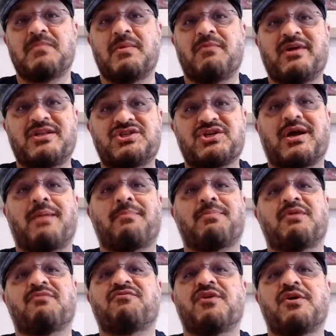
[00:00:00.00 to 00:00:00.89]
venture
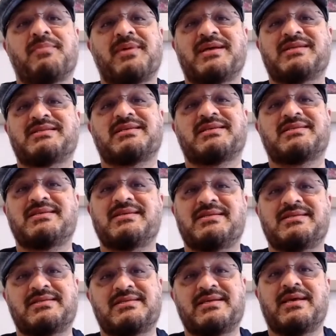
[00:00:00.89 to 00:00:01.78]
capital firm
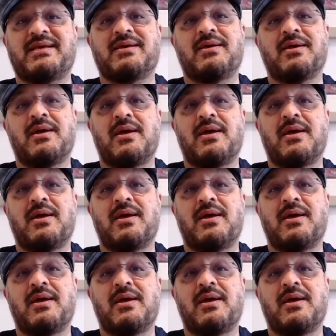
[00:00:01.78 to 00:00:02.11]
A16Z,